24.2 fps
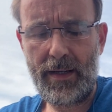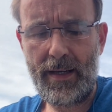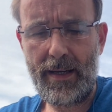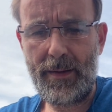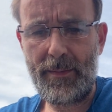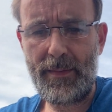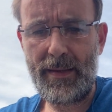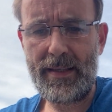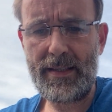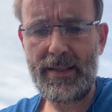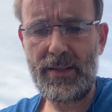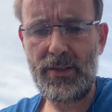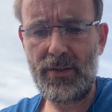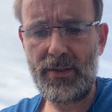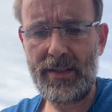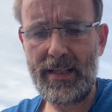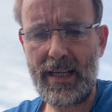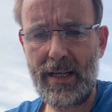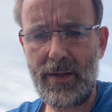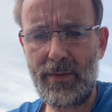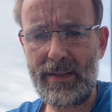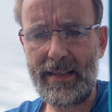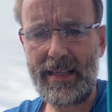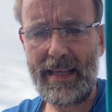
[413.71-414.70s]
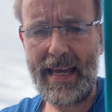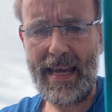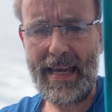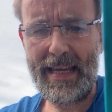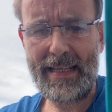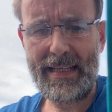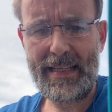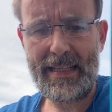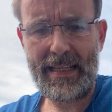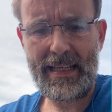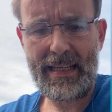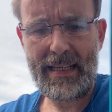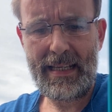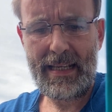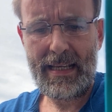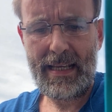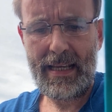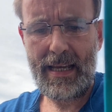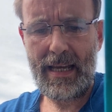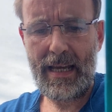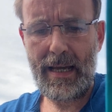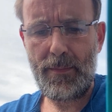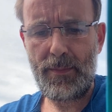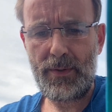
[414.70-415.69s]
It's not out yet,
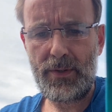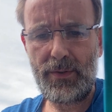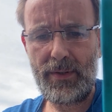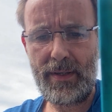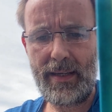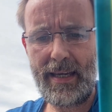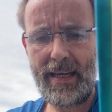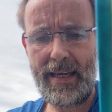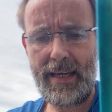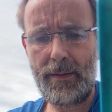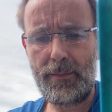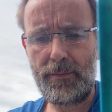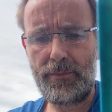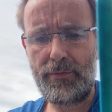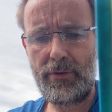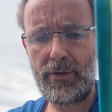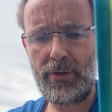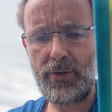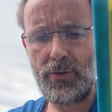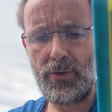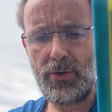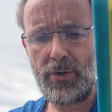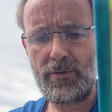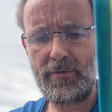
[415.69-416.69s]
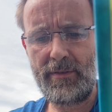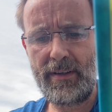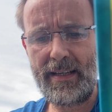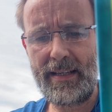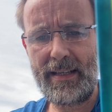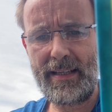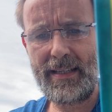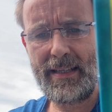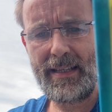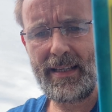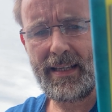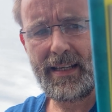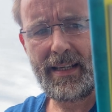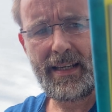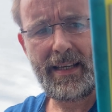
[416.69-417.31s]
but you can pre-order it.